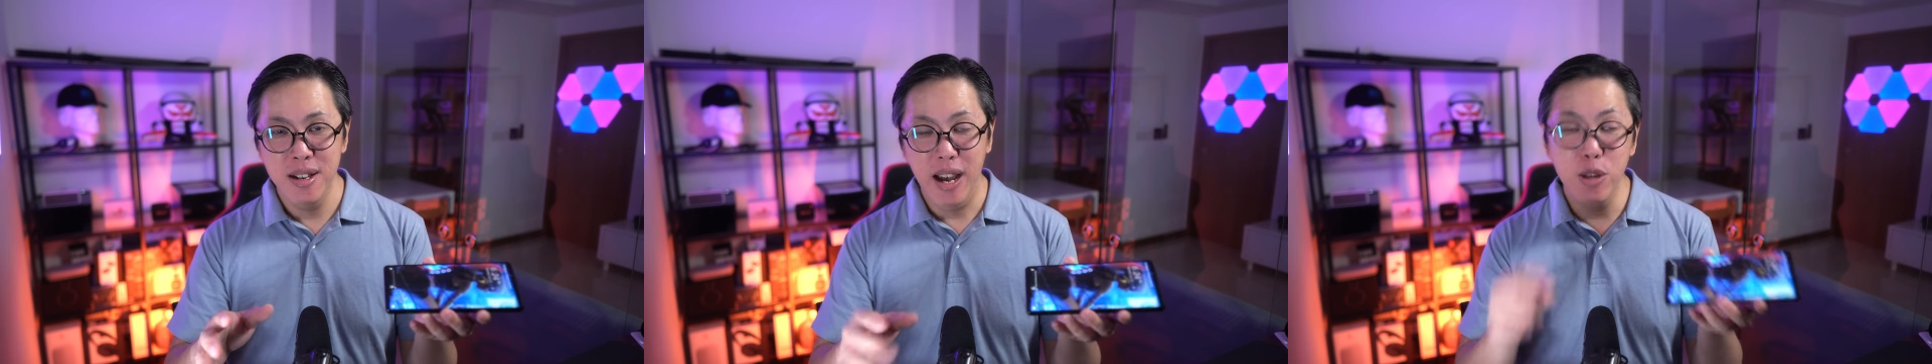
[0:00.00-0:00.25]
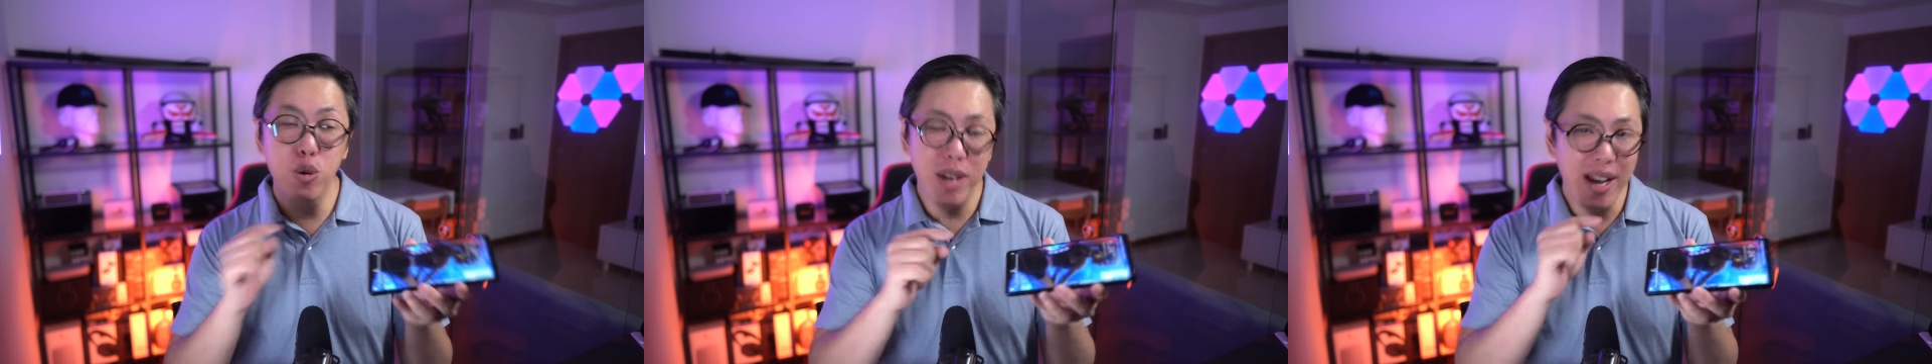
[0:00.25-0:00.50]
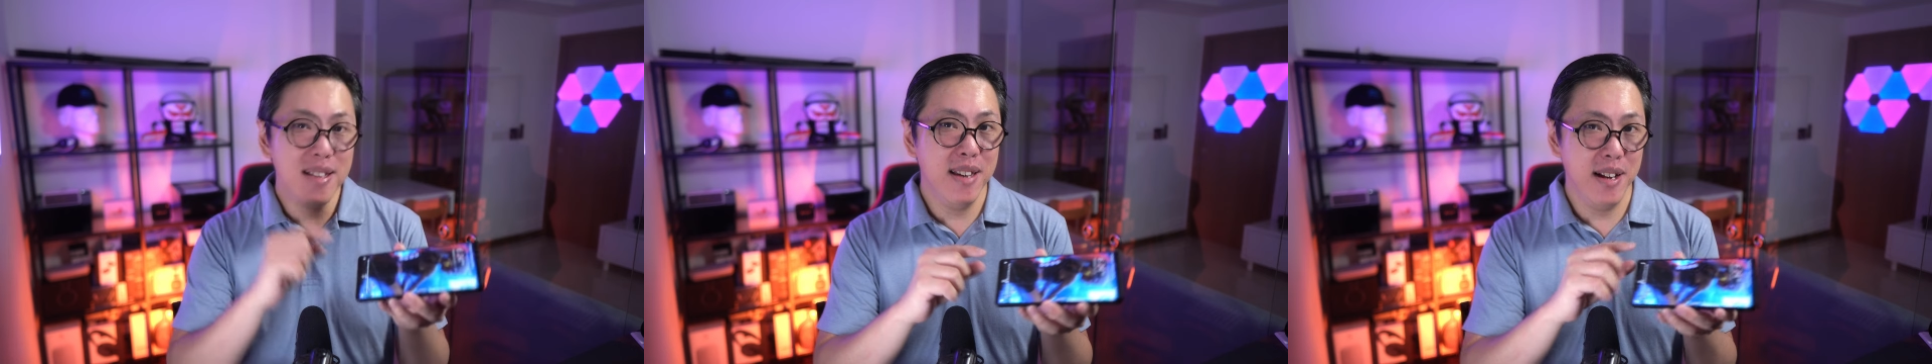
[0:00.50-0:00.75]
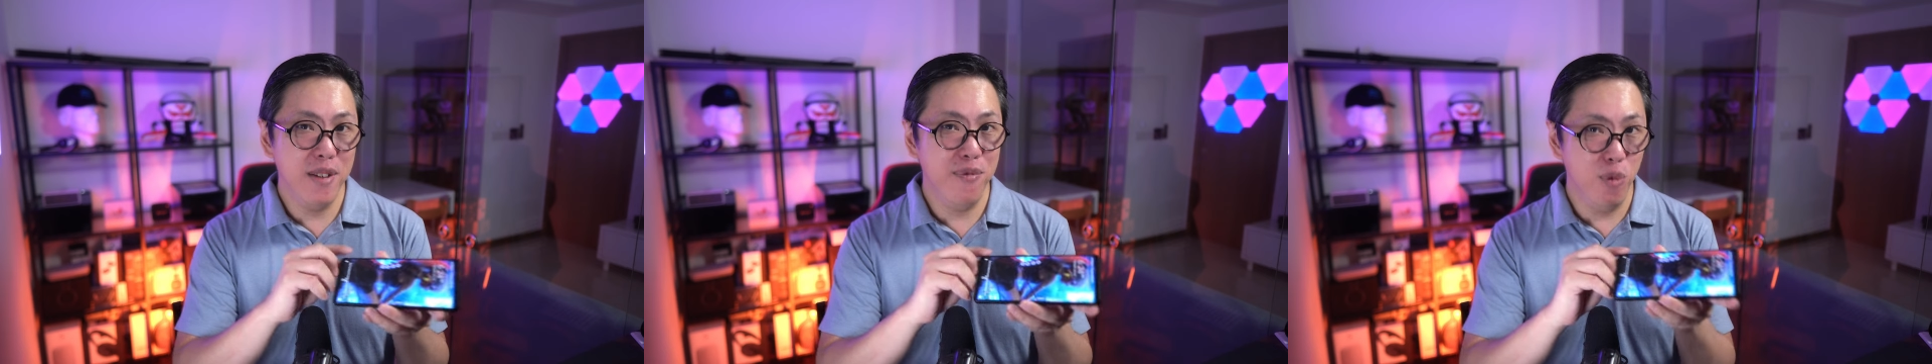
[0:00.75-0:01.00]
and you can
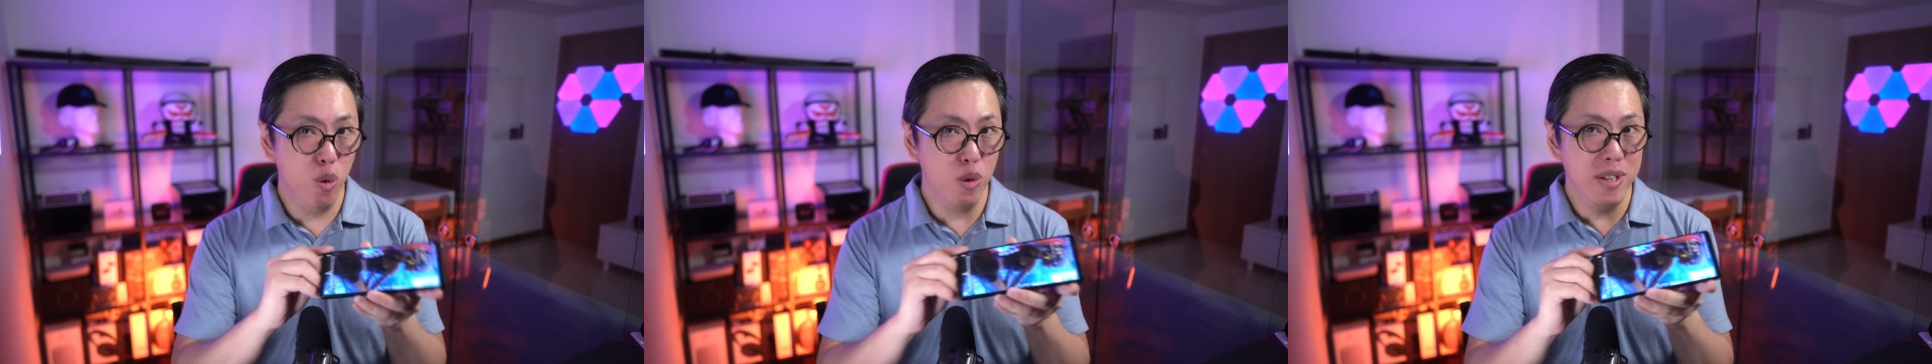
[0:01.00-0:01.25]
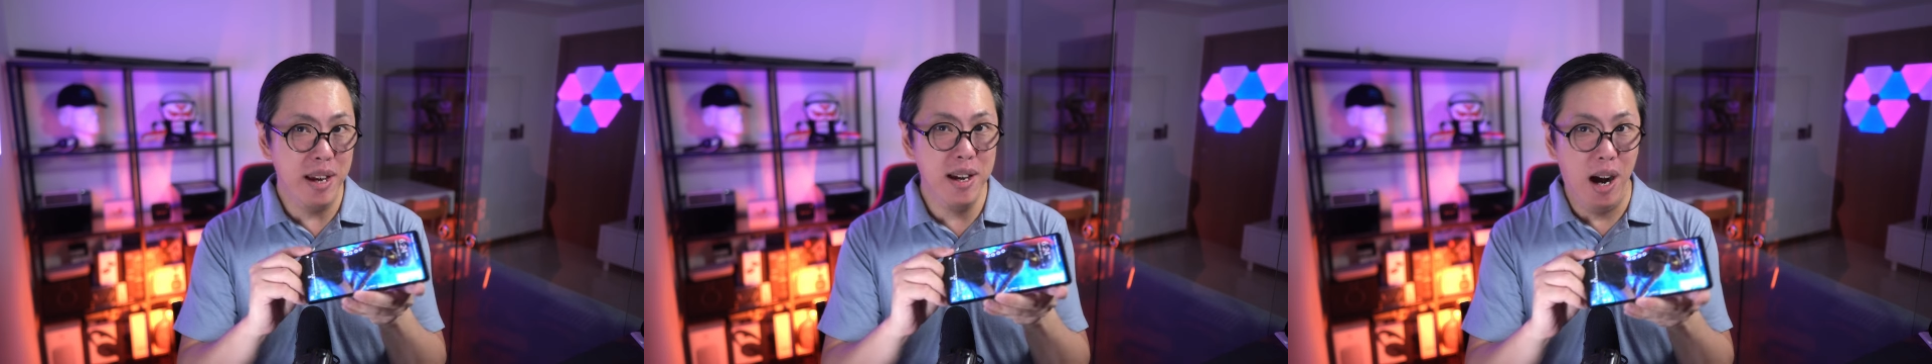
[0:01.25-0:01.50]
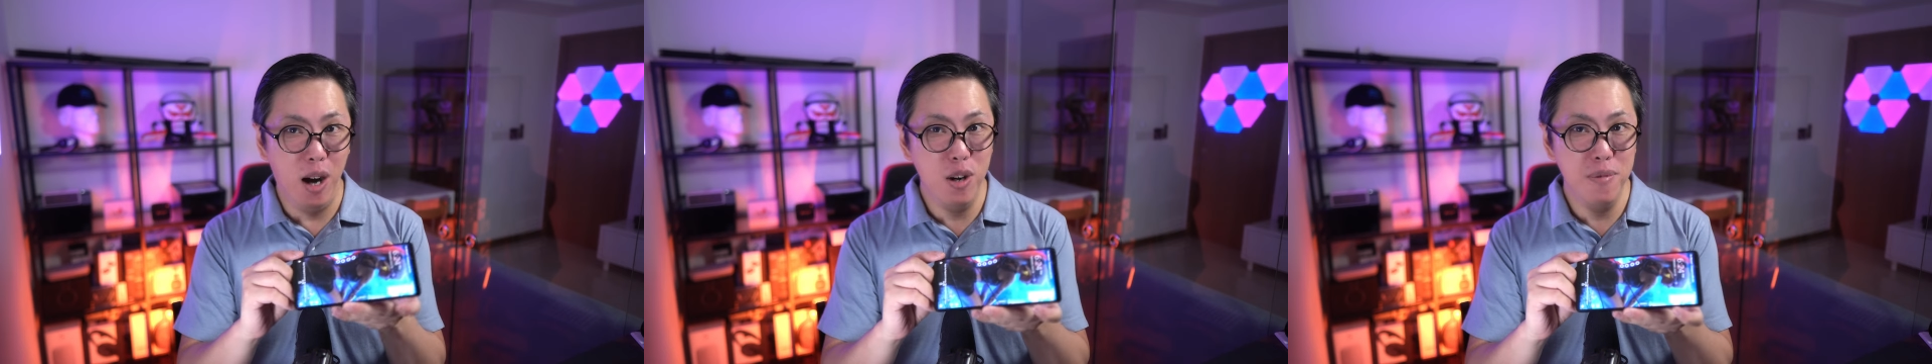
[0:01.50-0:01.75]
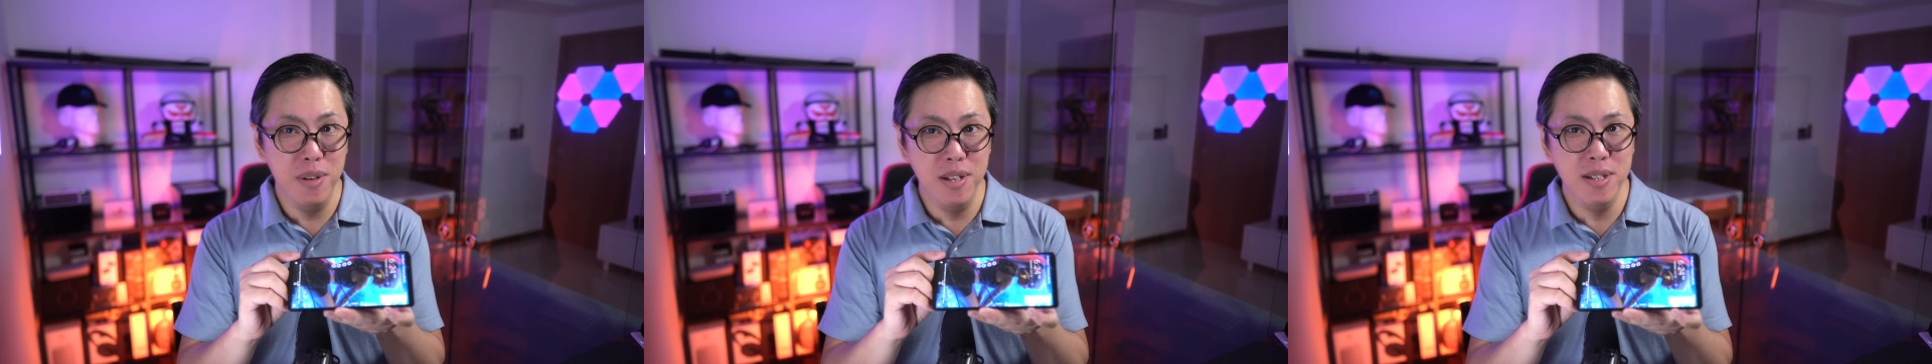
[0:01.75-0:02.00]
get a full day out
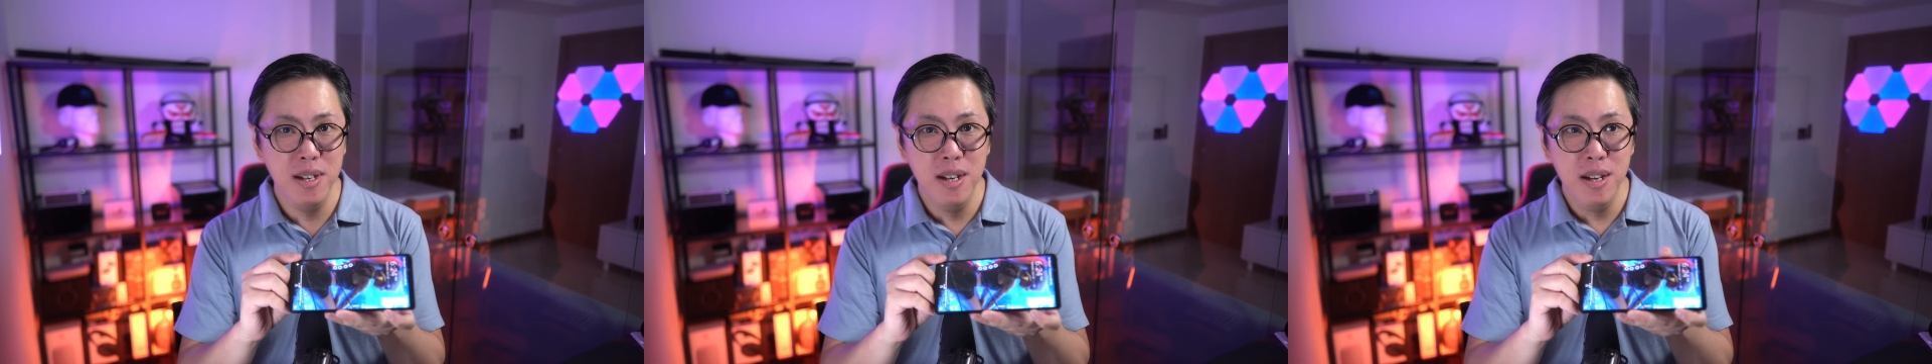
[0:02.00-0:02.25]
of this,